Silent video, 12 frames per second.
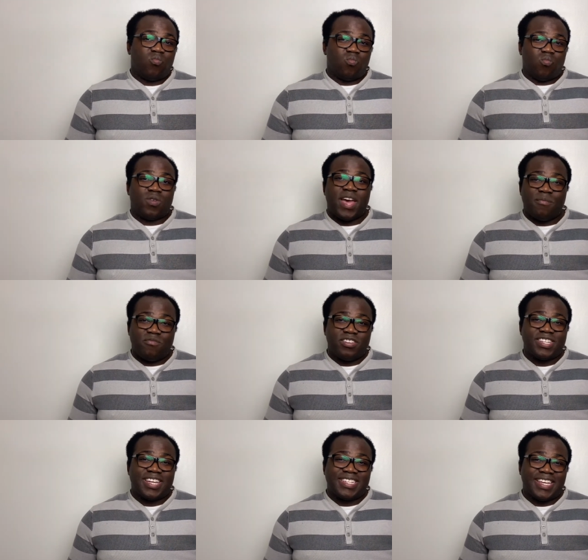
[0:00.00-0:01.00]
cameras
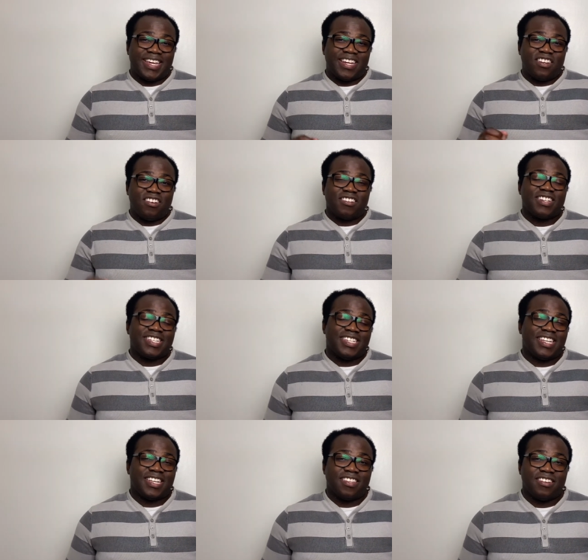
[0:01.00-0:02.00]
that are taking longer to
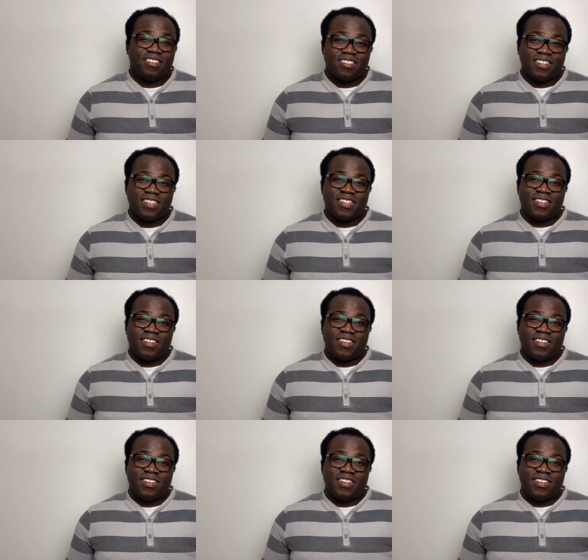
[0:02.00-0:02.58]
sync than others,